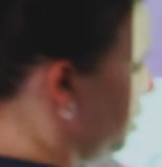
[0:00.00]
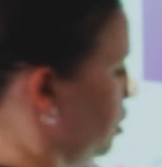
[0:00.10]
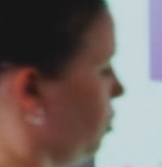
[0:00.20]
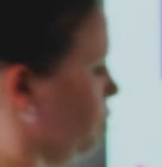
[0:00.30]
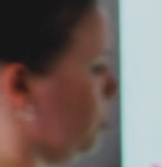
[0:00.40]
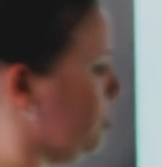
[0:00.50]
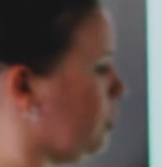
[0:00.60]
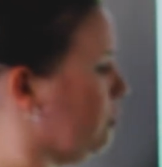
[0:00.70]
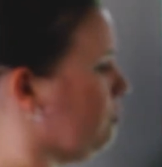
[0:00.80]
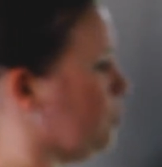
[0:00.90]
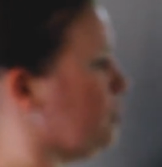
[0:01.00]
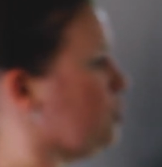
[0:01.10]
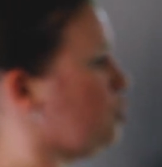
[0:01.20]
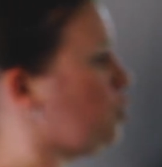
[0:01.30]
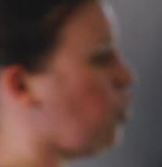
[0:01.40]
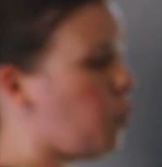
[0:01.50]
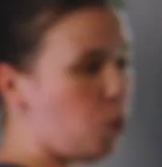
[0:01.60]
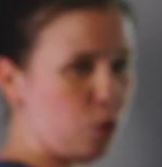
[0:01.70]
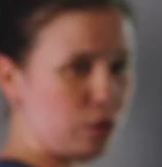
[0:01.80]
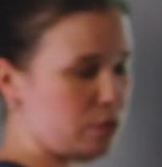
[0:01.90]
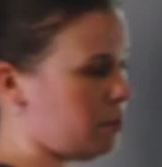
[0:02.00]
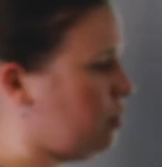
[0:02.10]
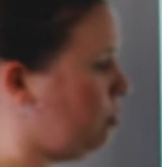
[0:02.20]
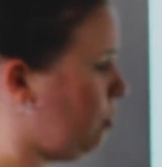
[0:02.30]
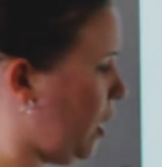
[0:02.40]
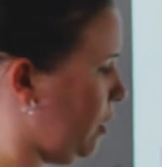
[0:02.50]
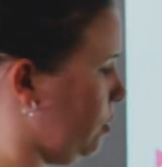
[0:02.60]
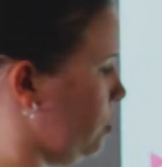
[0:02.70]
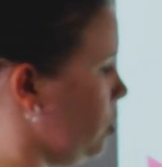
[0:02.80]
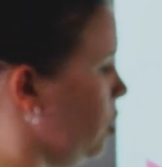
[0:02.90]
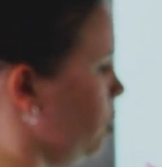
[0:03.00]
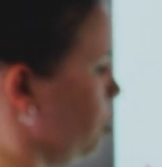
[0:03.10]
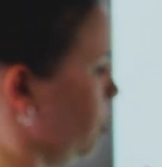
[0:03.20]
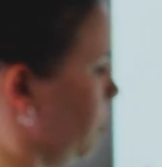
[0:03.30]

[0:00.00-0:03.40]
in order to convert towards miles. So